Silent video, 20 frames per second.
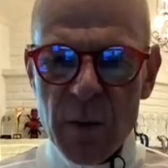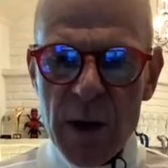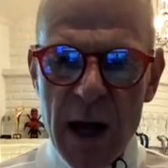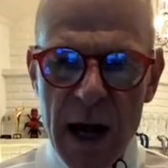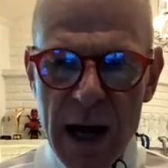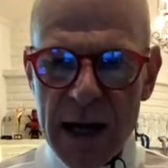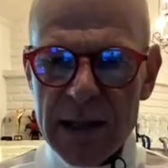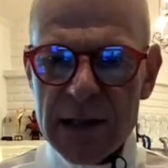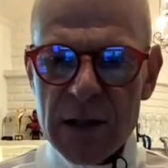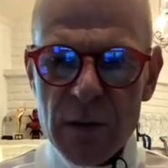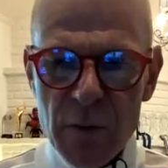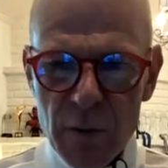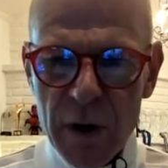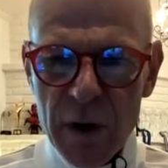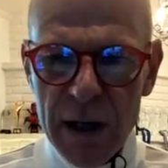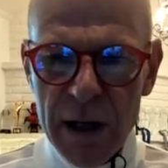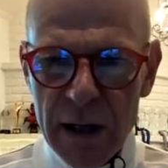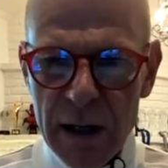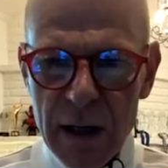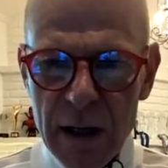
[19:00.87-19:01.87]
we had to
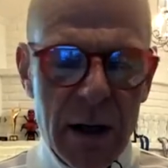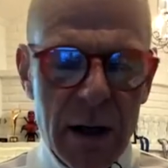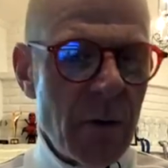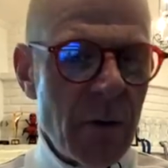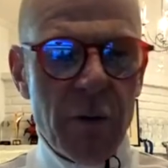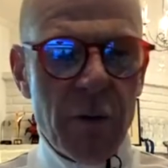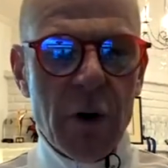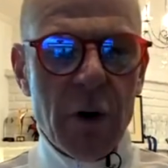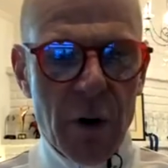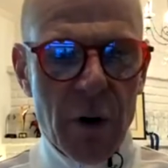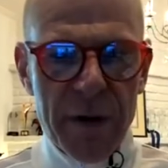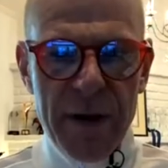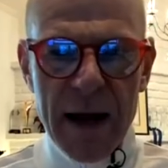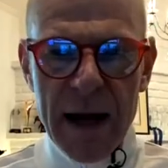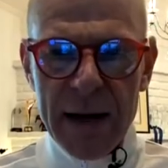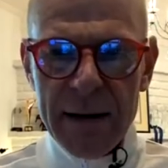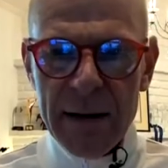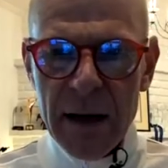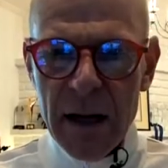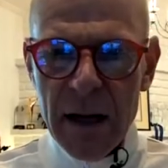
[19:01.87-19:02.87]
re-record that.